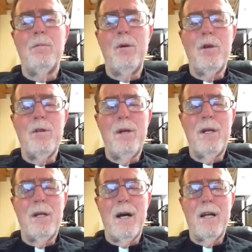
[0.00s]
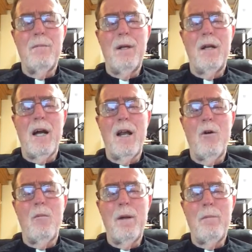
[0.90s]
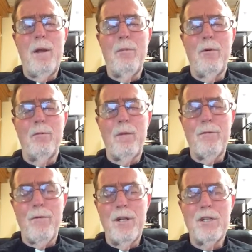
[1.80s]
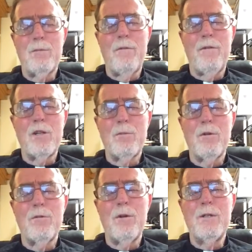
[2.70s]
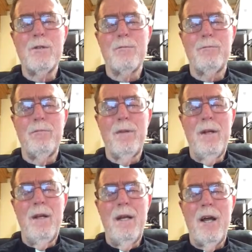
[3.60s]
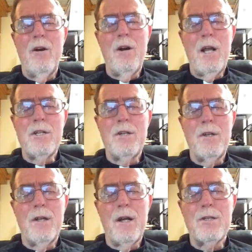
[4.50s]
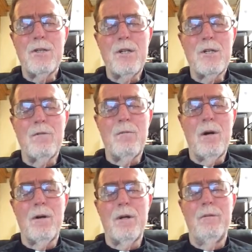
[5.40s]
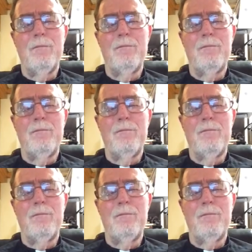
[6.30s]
Be with me, guide all my people, my friends, my Facebook friends, and our nation, the United States of America,